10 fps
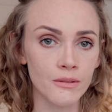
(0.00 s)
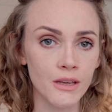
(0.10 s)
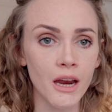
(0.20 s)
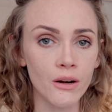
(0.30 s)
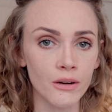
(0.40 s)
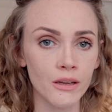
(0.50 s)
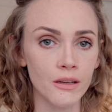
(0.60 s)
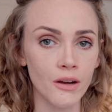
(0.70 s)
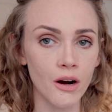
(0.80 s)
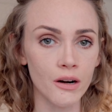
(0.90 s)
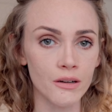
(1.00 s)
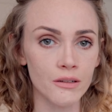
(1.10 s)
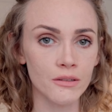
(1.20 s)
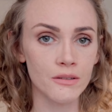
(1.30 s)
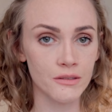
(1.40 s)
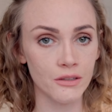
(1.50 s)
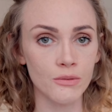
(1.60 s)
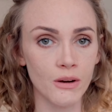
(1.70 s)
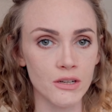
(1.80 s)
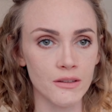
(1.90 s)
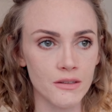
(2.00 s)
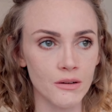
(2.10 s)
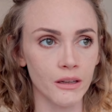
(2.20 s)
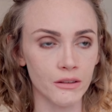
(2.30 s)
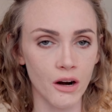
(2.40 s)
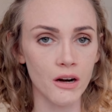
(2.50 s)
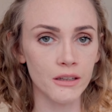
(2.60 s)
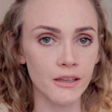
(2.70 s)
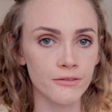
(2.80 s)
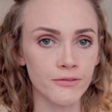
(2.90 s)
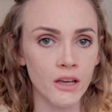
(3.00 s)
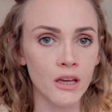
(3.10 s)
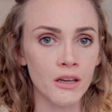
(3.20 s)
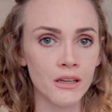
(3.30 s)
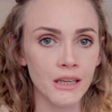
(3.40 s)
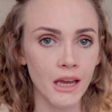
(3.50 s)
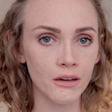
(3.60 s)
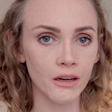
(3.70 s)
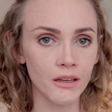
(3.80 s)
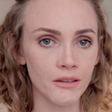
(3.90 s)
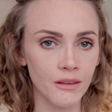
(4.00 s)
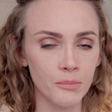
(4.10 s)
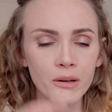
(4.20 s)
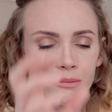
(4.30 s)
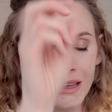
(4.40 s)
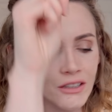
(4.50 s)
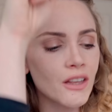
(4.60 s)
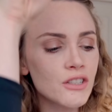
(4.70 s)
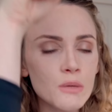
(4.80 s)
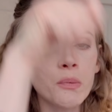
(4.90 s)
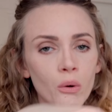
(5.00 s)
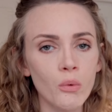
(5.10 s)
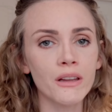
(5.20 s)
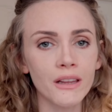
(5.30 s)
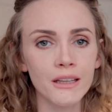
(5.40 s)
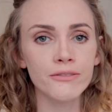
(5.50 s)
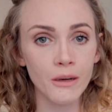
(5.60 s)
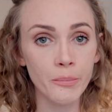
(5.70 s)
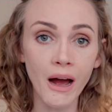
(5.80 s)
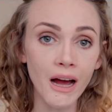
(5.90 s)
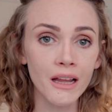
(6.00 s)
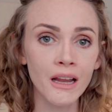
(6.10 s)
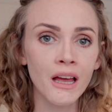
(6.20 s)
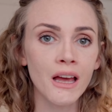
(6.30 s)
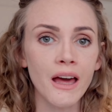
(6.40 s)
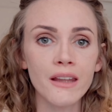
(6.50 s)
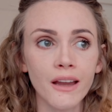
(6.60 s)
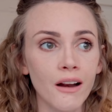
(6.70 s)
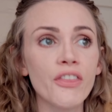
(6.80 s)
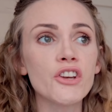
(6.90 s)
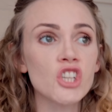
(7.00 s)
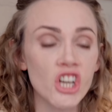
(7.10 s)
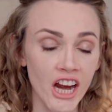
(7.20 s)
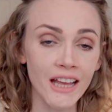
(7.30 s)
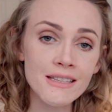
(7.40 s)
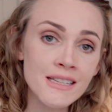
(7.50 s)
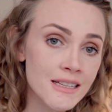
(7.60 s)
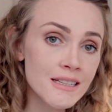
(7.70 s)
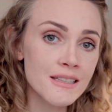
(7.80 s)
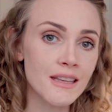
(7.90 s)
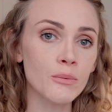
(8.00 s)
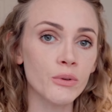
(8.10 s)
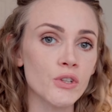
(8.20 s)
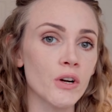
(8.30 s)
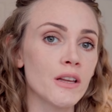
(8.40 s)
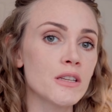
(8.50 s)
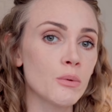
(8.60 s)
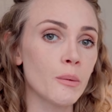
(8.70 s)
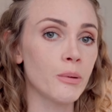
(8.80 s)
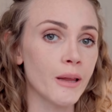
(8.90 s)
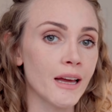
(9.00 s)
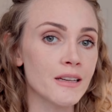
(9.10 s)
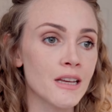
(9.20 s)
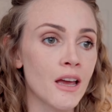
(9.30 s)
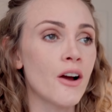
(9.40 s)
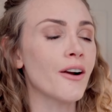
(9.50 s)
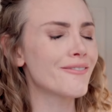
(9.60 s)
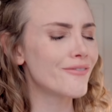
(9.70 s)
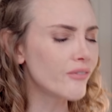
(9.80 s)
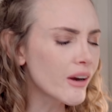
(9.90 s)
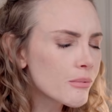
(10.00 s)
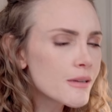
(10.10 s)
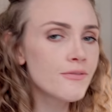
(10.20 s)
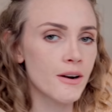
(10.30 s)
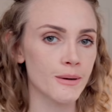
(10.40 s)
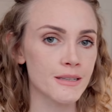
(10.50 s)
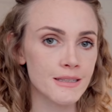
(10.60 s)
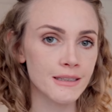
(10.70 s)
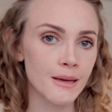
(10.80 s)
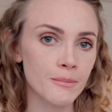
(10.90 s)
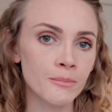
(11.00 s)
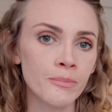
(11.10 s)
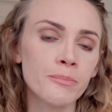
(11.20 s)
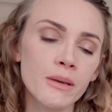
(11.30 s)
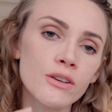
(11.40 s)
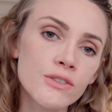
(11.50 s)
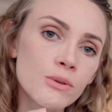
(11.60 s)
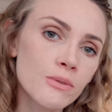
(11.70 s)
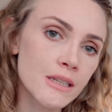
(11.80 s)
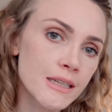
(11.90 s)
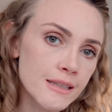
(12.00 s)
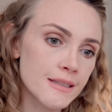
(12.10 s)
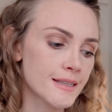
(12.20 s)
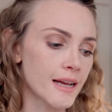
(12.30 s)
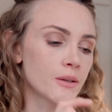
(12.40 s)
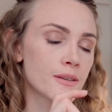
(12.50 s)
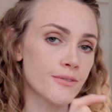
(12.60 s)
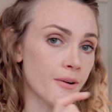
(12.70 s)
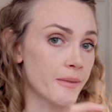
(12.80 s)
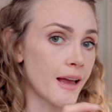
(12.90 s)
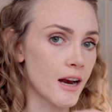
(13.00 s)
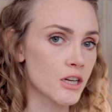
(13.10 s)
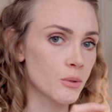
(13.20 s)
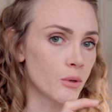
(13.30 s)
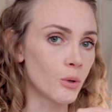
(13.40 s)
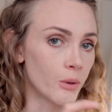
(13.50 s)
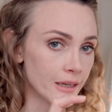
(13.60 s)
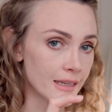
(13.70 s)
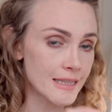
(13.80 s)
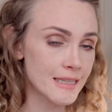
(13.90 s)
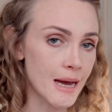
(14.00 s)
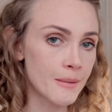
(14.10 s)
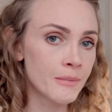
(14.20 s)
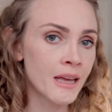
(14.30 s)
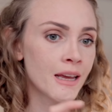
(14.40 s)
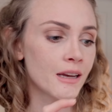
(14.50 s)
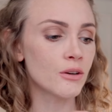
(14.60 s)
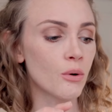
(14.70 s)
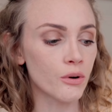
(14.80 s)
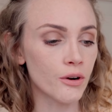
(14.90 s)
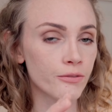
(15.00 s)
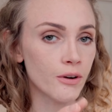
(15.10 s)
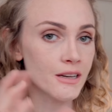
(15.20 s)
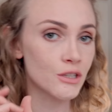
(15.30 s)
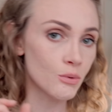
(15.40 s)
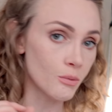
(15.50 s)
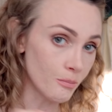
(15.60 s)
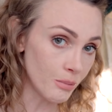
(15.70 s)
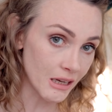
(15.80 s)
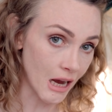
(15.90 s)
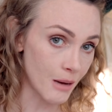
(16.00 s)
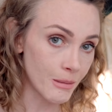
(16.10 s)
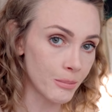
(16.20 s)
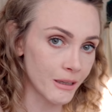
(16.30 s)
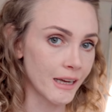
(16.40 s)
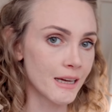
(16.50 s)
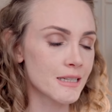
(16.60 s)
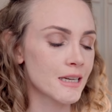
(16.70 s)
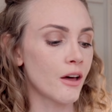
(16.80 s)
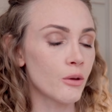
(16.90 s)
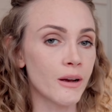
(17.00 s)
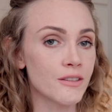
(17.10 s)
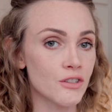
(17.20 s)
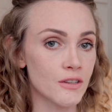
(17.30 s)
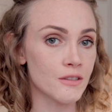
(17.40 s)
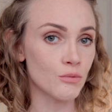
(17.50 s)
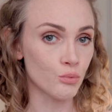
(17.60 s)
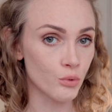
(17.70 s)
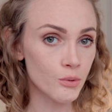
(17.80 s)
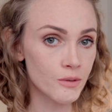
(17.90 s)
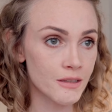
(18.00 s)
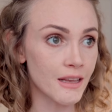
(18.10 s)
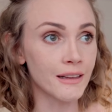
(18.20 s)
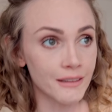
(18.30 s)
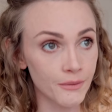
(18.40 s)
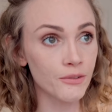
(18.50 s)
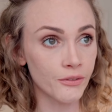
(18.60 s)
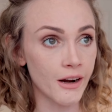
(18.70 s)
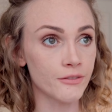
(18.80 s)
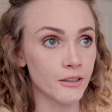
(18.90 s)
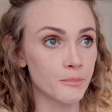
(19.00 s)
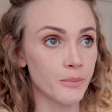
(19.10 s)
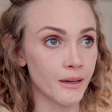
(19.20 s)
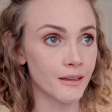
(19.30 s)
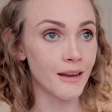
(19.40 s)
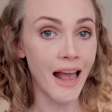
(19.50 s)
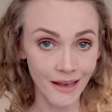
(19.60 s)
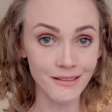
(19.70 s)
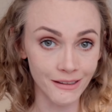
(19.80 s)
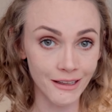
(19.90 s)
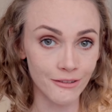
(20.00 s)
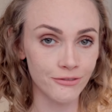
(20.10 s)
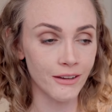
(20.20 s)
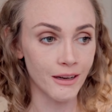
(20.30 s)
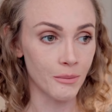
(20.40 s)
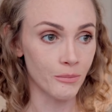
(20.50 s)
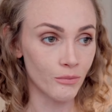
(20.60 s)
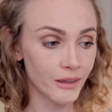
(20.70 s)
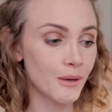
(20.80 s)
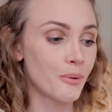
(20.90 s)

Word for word: kerrii heart situations, you know, like the heart leaf kerrii. They put like they just put one leaf in a pot and like the chances that it will turn into a plant are very, very slim because you need cells from the actual Hoya stem in order for it to become a plant. Otherwise it just roots and it lives forever, but as a leaf. And I'm really